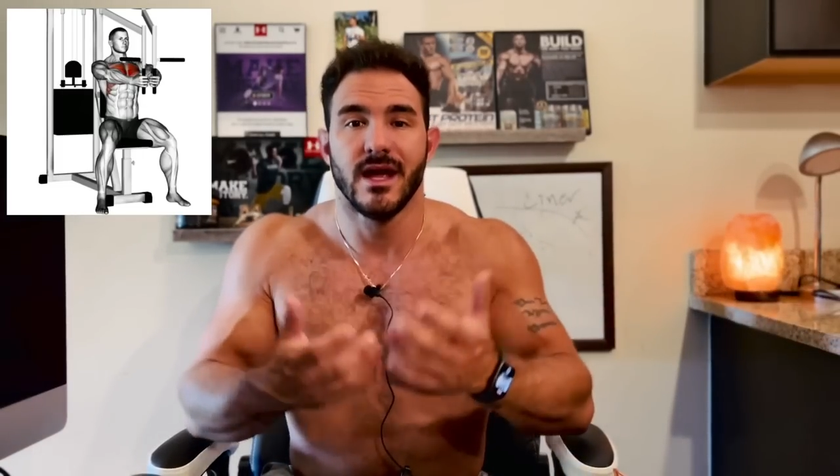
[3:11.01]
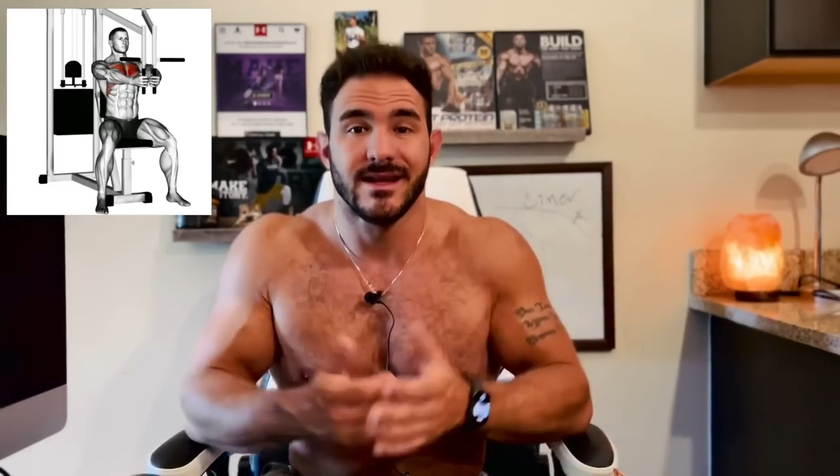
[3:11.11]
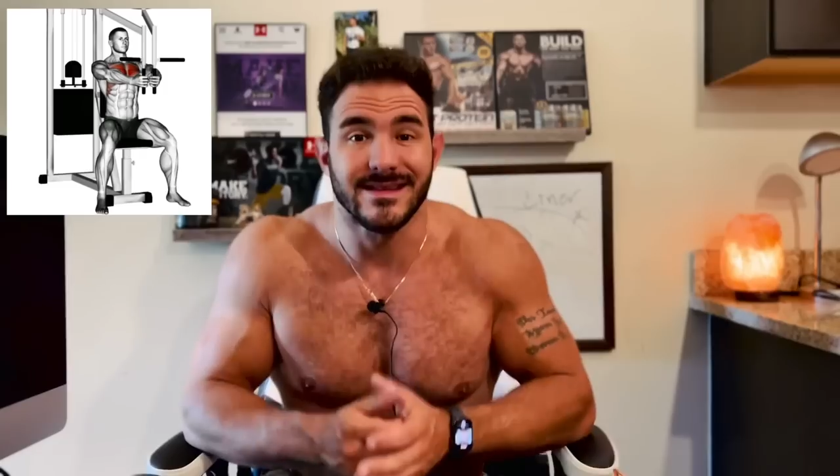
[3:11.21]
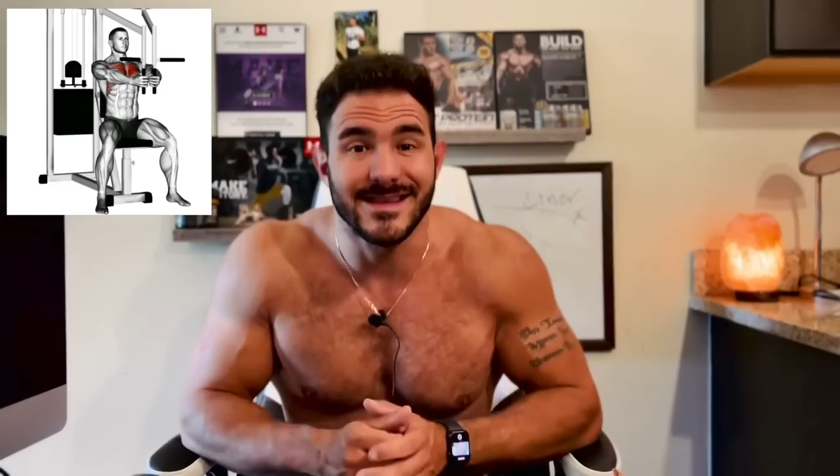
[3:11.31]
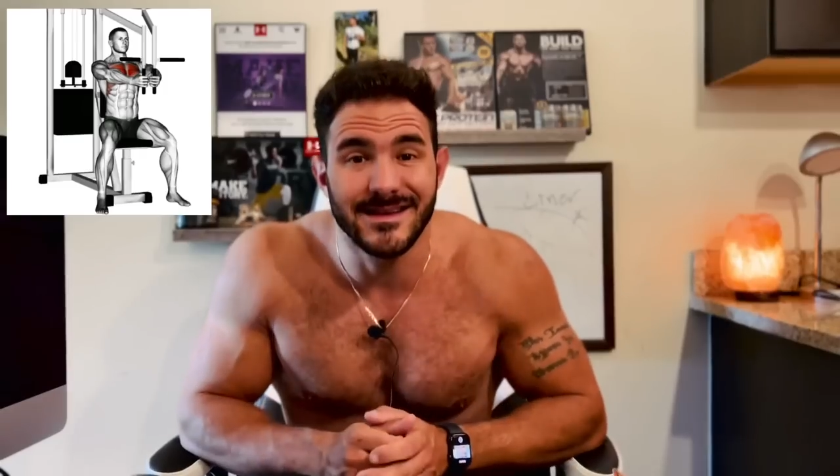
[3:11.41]

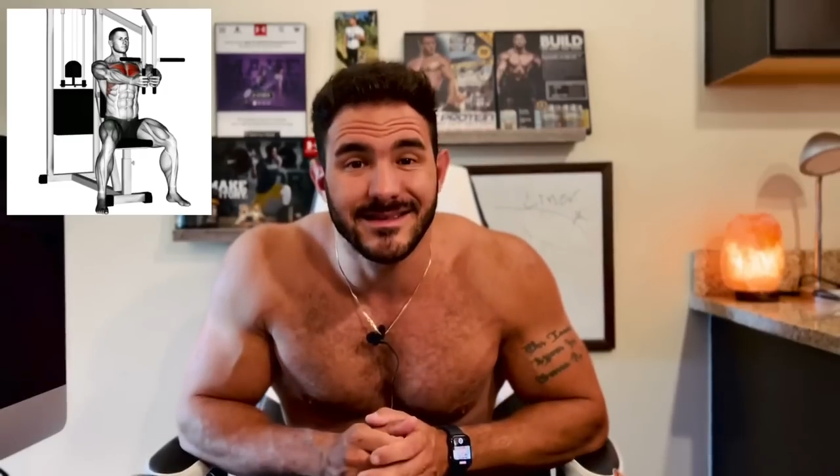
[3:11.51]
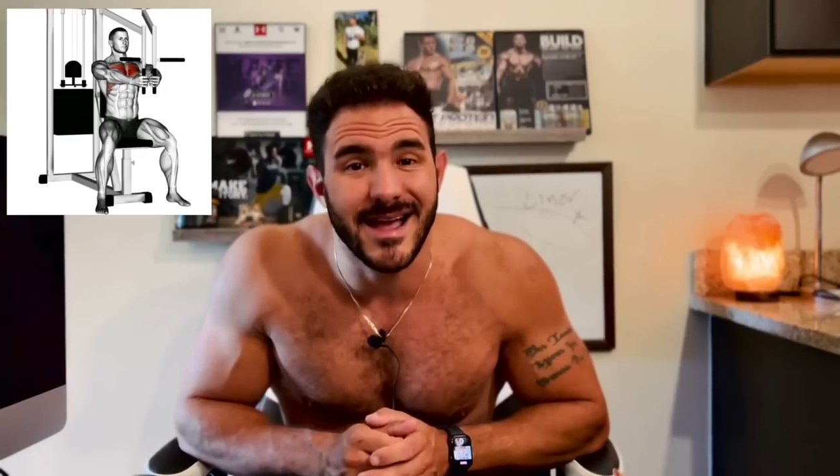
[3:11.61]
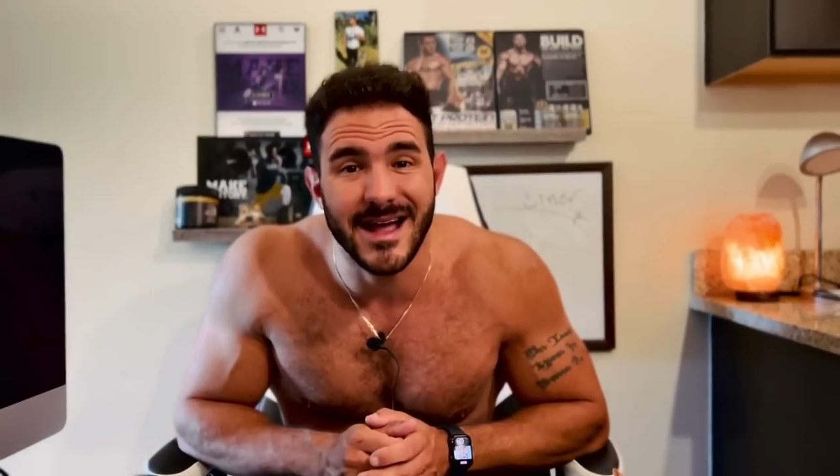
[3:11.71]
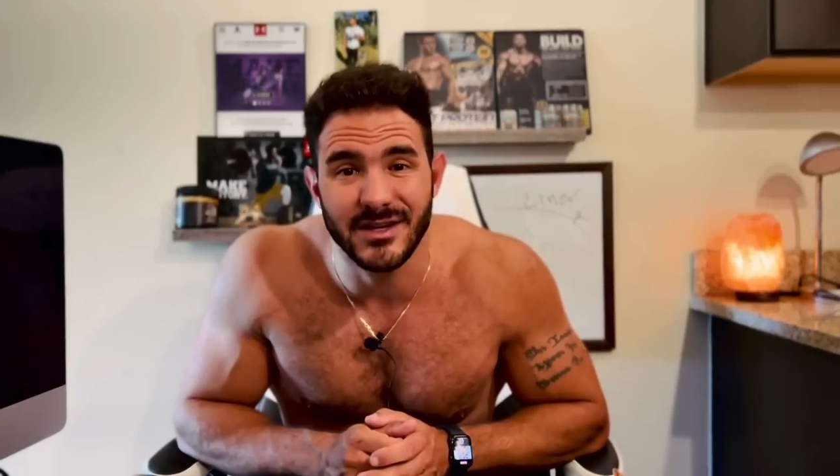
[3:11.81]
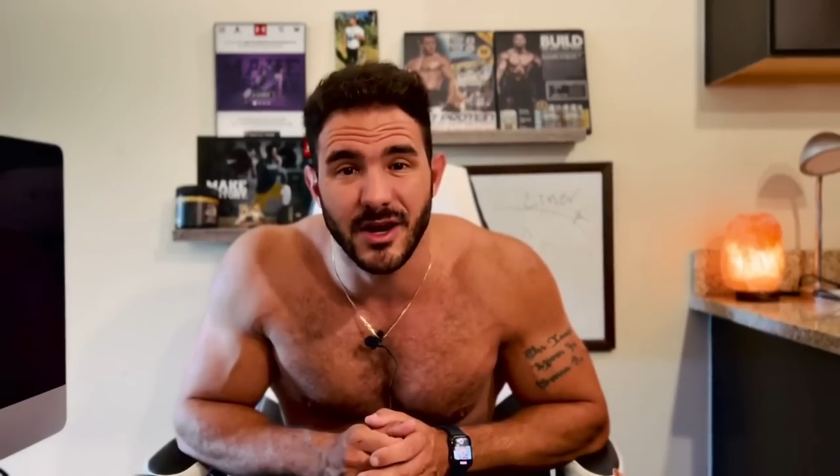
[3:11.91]

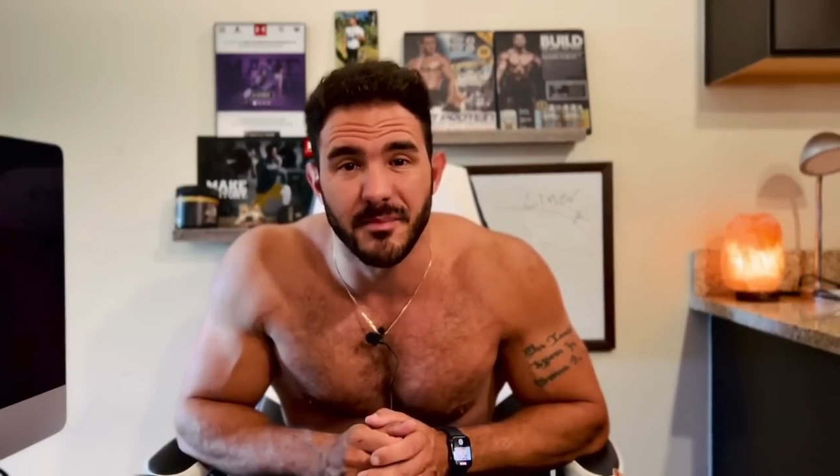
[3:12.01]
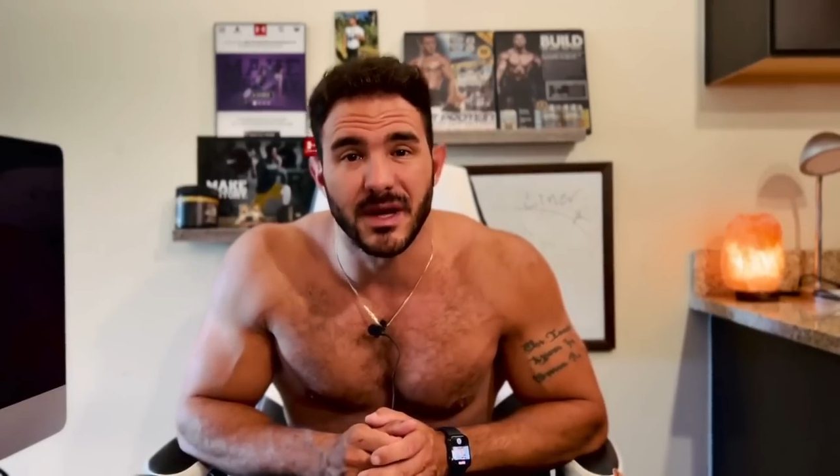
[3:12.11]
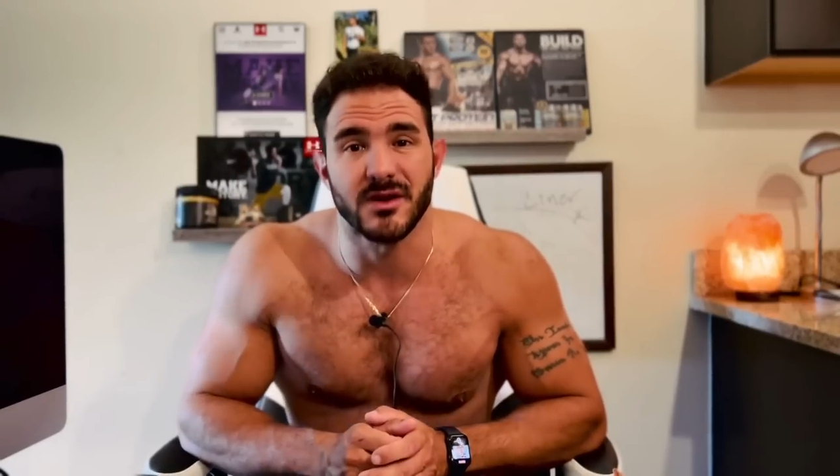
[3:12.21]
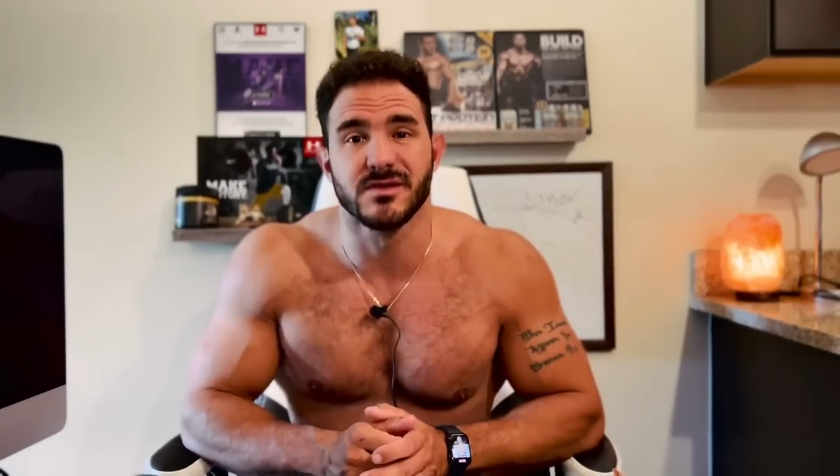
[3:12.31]
not dumbbells.